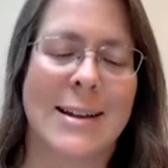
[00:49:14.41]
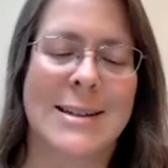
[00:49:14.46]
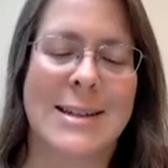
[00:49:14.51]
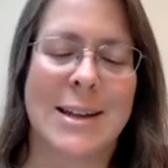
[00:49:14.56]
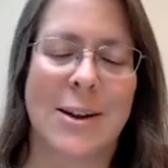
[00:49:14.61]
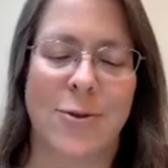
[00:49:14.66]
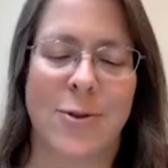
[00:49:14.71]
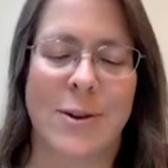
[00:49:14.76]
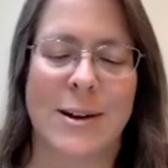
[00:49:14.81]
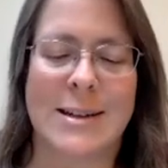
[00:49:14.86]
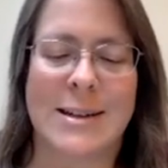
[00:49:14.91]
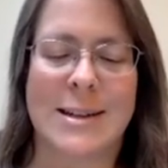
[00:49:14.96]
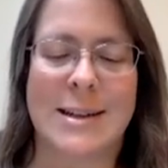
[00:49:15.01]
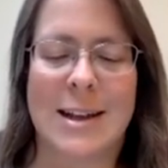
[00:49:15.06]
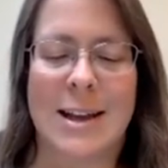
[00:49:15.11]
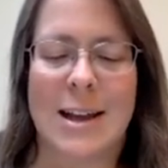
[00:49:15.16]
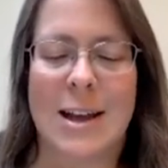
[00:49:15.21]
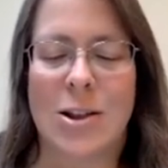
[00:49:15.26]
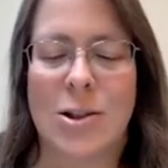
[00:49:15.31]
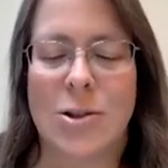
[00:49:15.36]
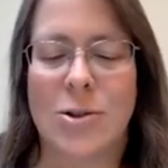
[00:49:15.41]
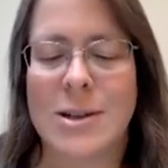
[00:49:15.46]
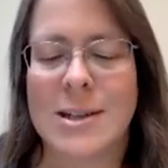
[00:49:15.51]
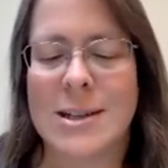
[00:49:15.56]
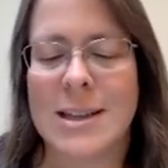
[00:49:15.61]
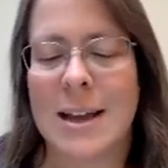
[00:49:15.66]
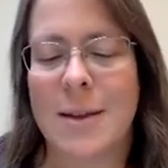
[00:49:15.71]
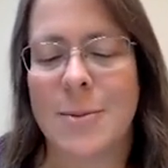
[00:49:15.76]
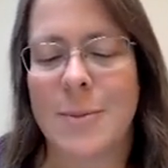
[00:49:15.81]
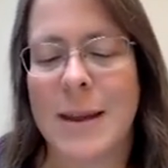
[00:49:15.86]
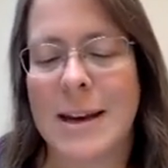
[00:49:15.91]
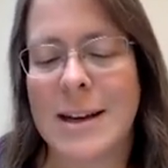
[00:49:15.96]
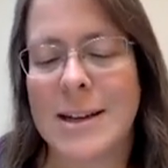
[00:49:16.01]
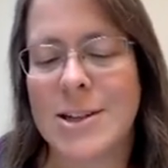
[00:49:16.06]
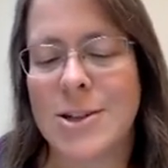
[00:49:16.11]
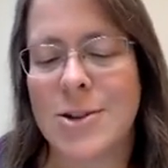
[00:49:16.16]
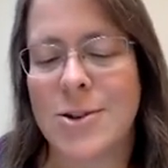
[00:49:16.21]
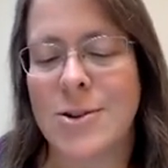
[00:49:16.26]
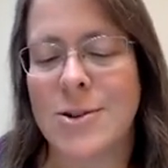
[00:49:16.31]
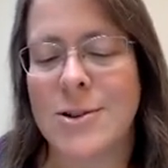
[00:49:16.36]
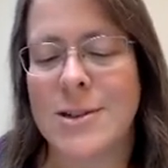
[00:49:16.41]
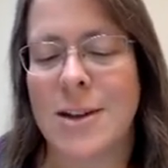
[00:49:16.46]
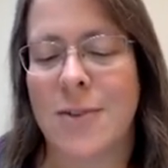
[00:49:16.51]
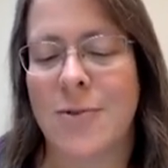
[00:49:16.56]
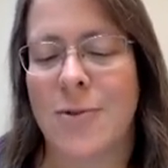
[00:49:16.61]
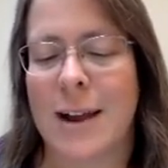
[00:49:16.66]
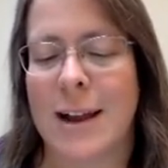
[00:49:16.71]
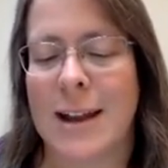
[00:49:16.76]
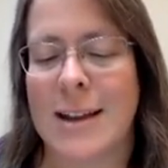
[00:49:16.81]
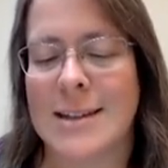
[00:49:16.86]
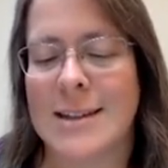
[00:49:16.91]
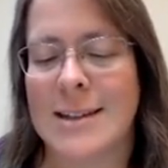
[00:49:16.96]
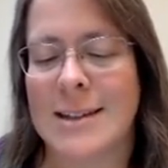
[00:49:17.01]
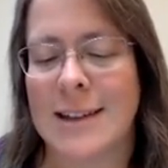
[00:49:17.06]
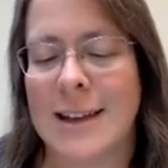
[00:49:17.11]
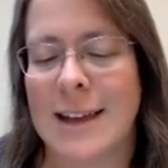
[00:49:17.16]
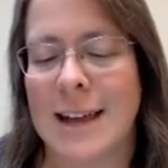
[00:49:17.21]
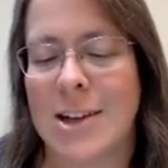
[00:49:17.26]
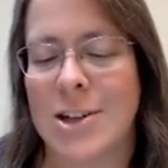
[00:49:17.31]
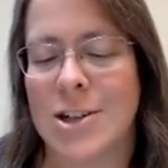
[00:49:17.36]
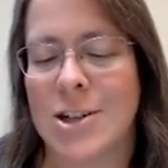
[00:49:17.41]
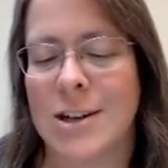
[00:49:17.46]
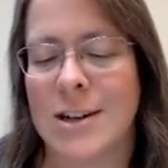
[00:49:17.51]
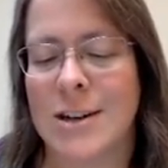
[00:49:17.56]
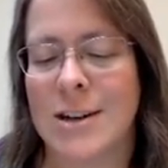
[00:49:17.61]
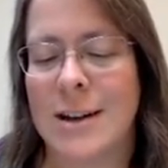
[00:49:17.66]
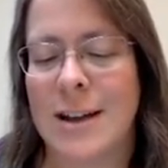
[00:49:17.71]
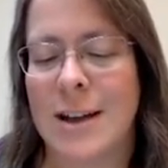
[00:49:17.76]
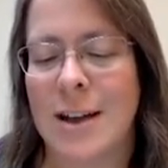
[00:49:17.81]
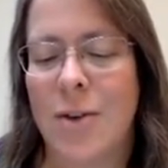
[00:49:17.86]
Different looks like ministers of reconciliation,